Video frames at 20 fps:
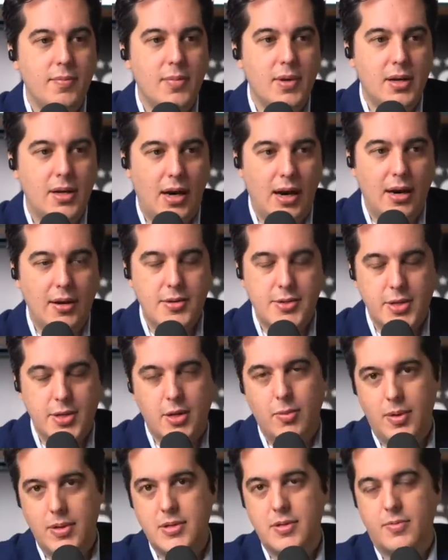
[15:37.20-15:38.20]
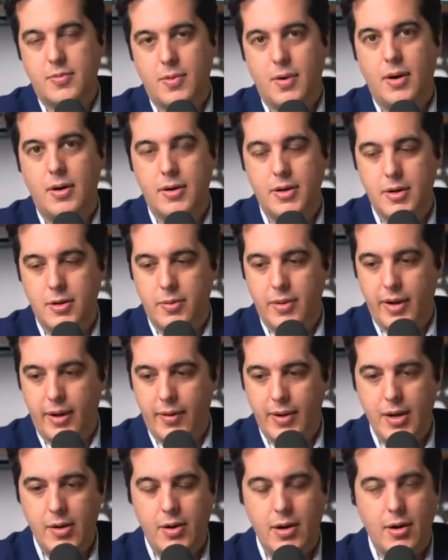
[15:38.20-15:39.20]
consequence of wrongdoing.
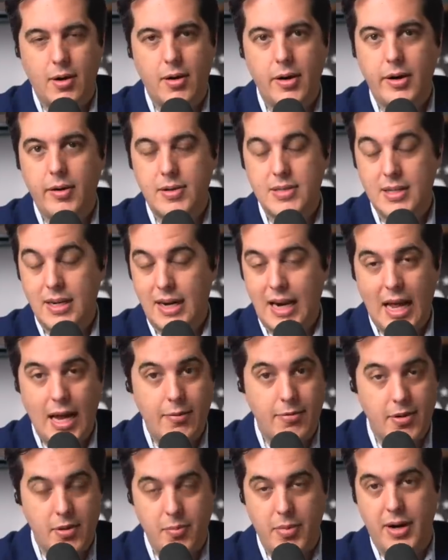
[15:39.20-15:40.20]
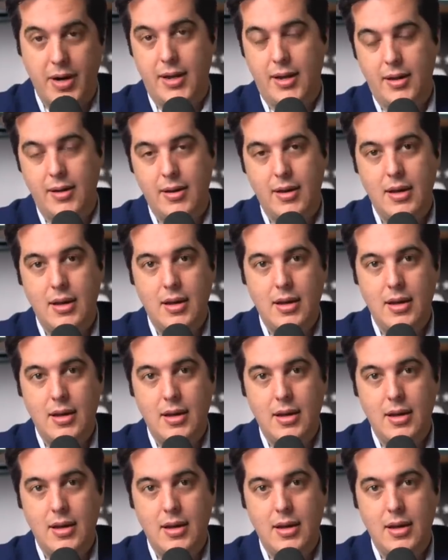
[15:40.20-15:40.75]
And you could argue it's not everybody.